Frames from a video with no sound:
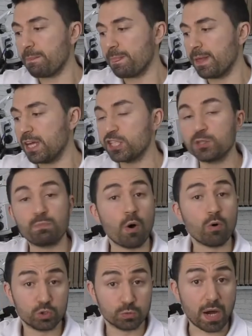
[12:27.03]

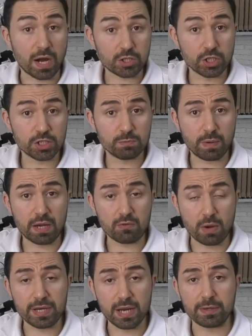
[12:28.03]
expose margins by
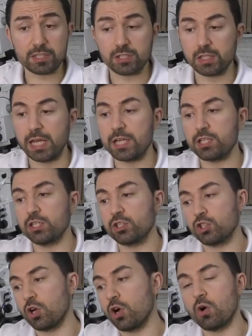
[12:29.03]
rubbidam isolation,
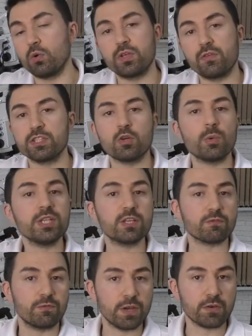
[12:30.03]
so there is no
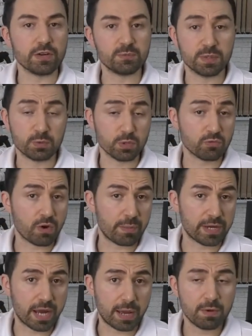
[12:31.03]
interference between
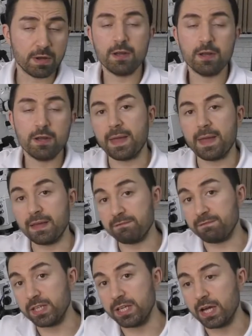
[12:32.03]
rubbidam and
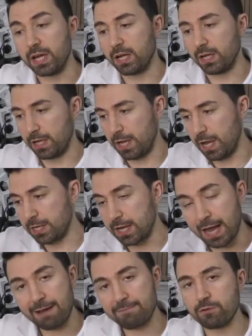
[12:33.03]
veneer. And
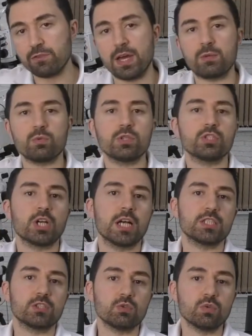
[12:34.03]
after that, we
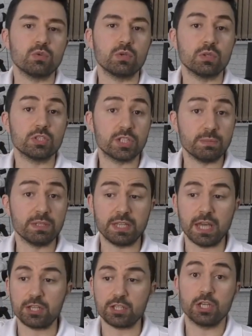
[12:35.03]
just do
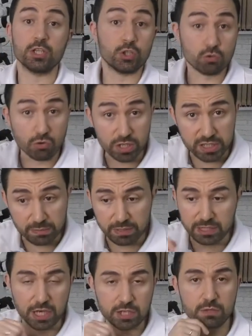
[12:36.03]
cementation. And during
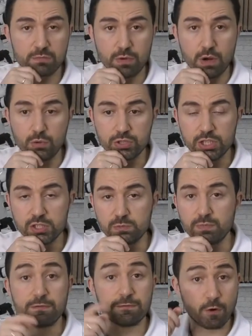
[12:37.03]
cementation process,
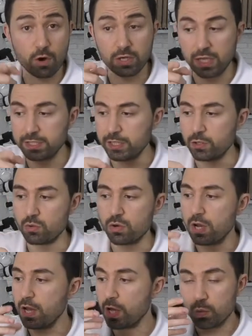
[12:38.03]
before light cure,
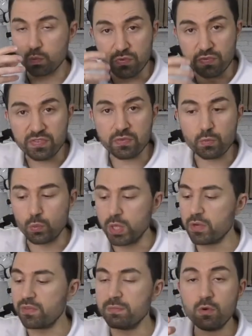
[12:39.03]
we
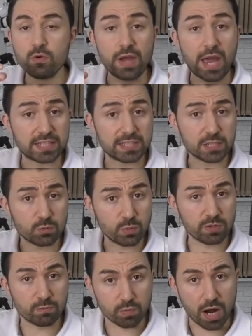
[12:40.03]
remove excess
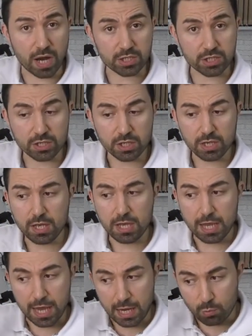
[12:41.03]
with brush,
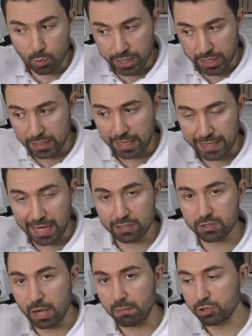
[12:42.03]
and we can again
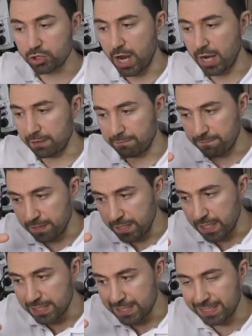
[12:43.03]
double check if
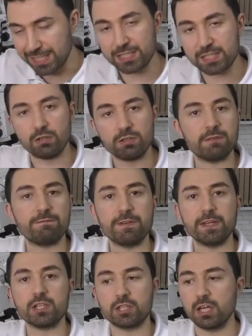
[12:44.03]
veneer sits on the
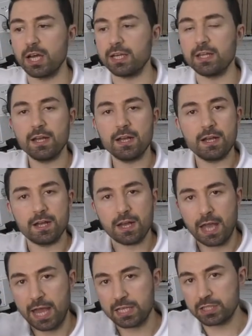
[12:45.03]
finish line
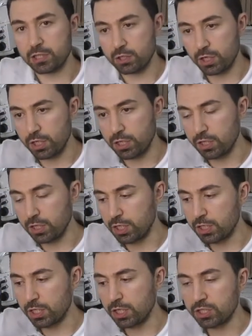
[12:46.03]
as
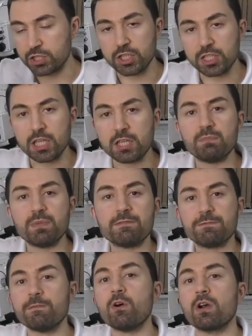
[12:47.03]
it's seated
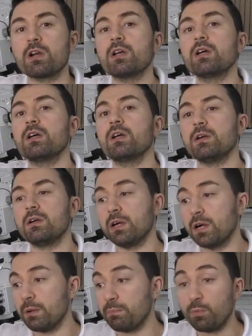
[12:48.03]
before
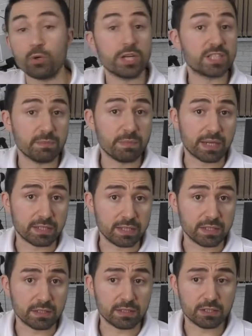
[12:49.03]
putting cement
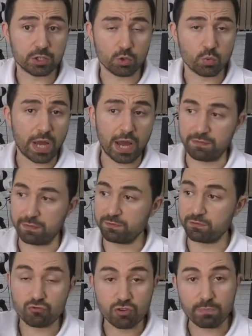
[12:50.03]
in. So we have
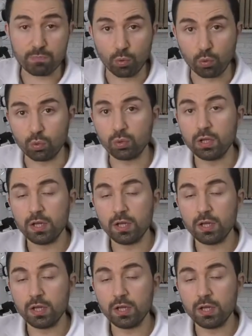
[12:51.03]
triple